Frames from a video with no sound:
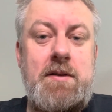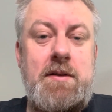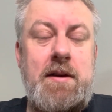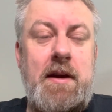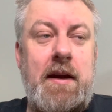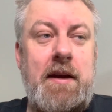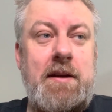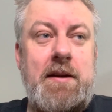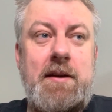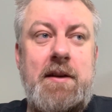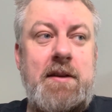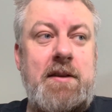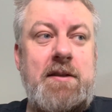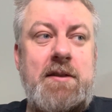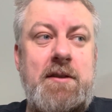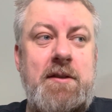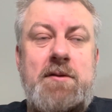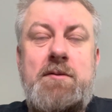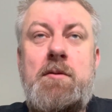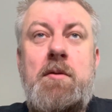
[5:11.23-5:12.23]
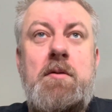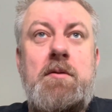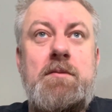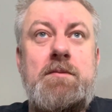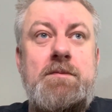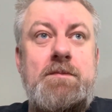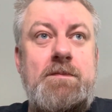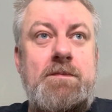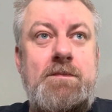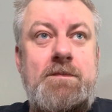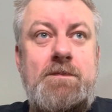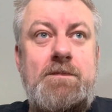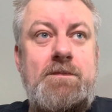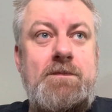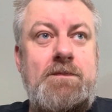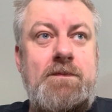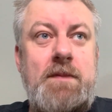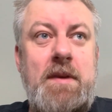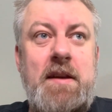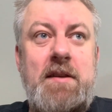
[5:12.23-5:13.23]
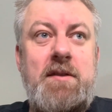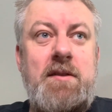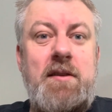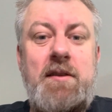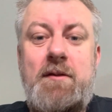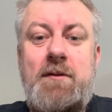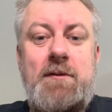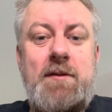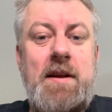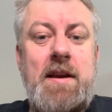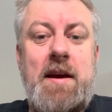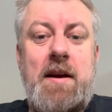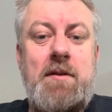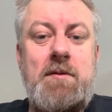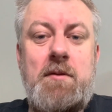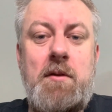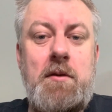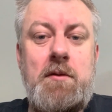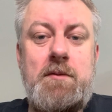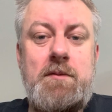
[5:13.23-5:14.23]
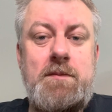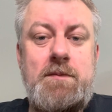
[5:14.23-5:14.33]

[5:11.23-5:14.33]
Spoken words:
and it's just wrong. It's just flat out wrong.